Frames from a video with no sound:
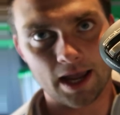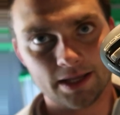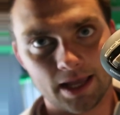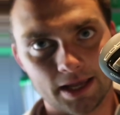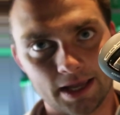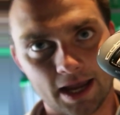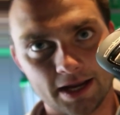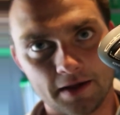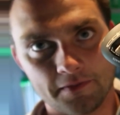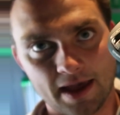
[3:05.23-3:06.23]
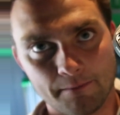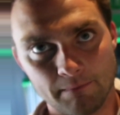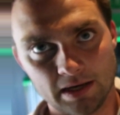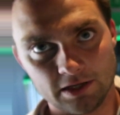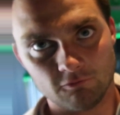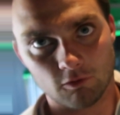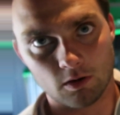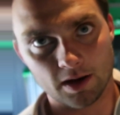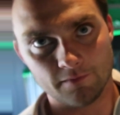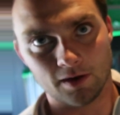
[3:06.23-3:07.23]
aka their mini
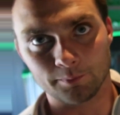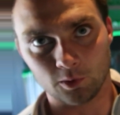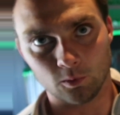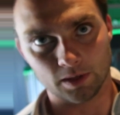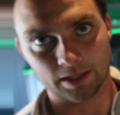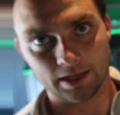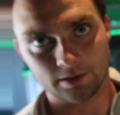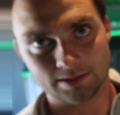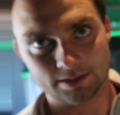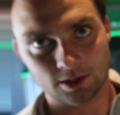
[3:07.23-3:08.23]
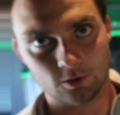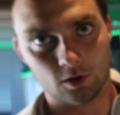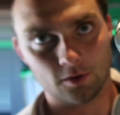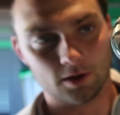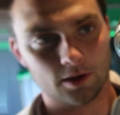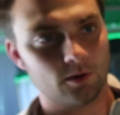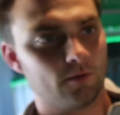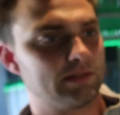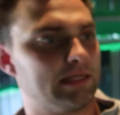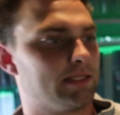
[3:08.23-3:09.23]
drive, I'm calling it, because it's so low, low
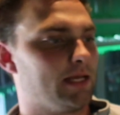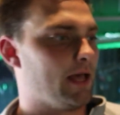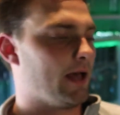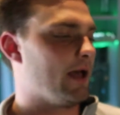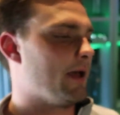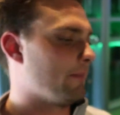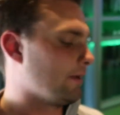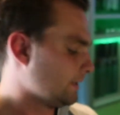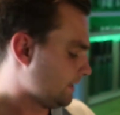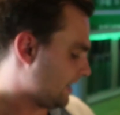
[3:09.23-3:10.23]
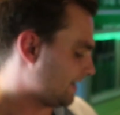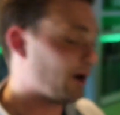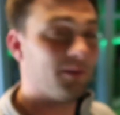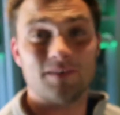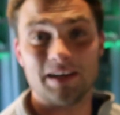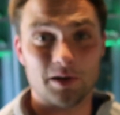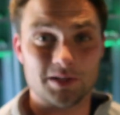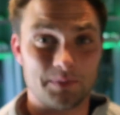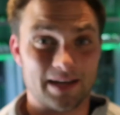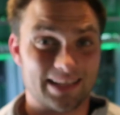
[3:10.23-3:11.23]
lofted, um, and hopefully low
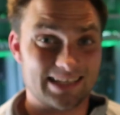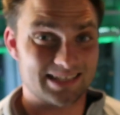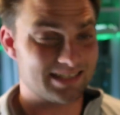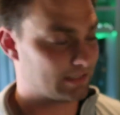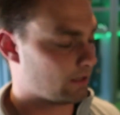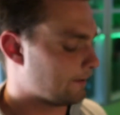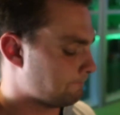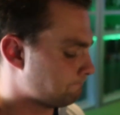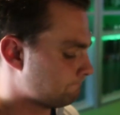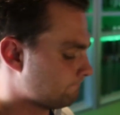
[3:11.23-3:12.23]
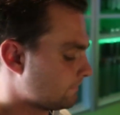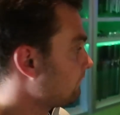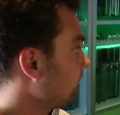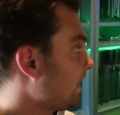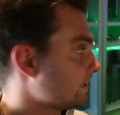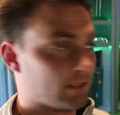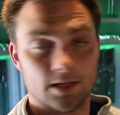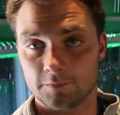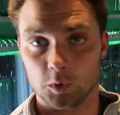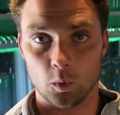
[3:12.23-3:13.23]
spinning, that's the design. Right,
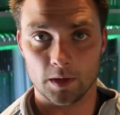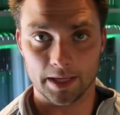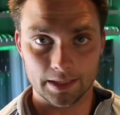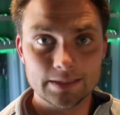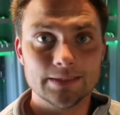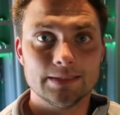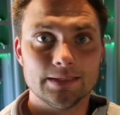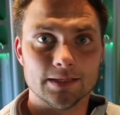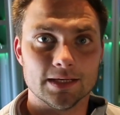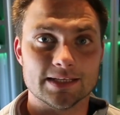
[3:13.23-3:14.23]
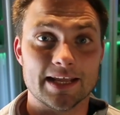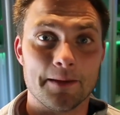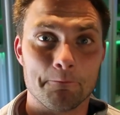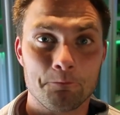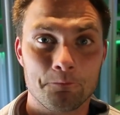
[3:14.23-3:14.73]
enough talking, let's hit it.